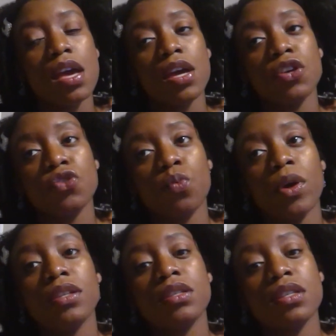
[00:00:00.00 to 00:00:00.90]
is
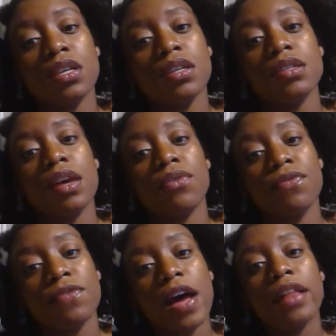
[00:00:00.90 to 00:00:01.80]
when Denise had
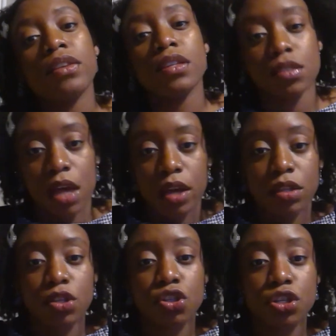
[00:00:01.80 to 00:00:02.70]
finally
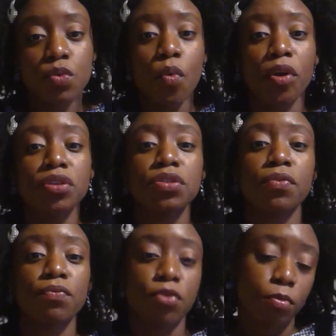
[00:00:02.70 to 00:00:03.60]
decided that she wanted to
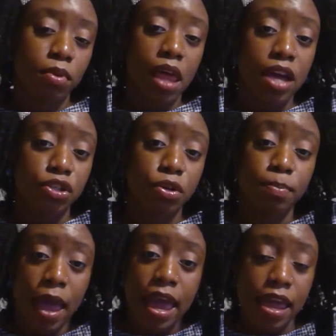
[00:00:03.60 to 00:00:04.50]
verbalize her
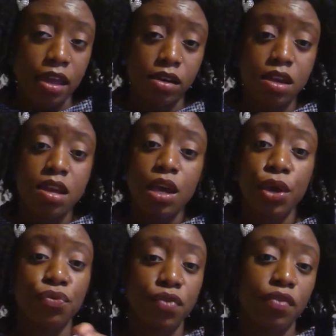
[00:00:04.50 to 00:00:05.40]
pain
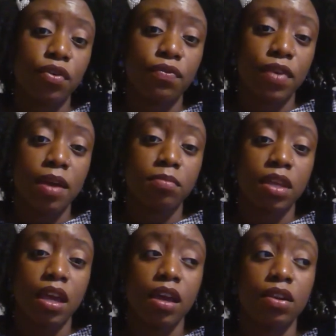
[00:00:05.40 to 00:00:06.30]
in front of her
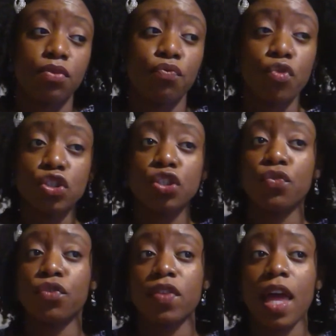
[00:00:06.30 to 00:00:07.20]
family. And
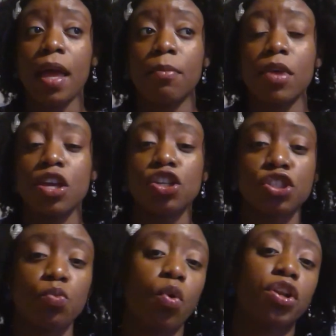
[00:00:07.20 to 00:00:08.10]
unfortunately for them,
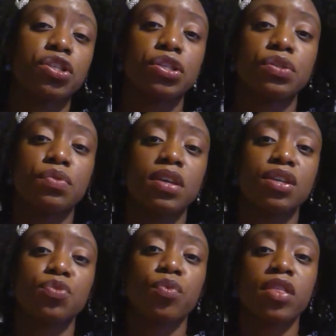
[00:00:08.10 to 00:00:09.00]
she wanted to do
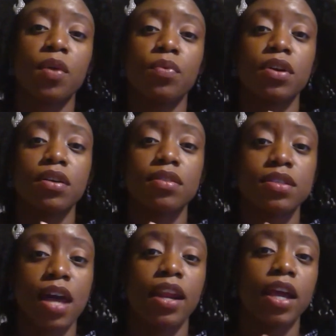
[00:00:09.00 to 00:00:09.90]
this when they were
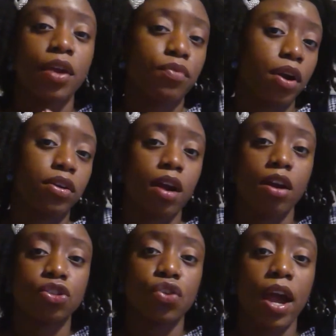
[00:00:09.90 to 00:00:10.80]
signing a record
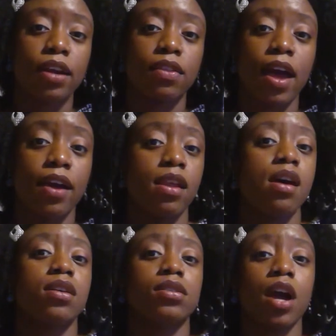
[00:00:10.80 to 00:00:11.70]
contract that
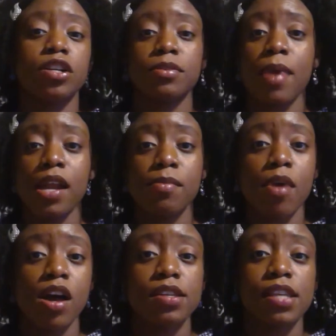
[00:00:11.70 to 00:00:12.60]
Dr. Mattie
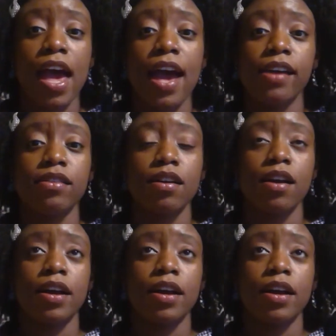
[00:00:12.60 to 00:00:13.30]
Moss had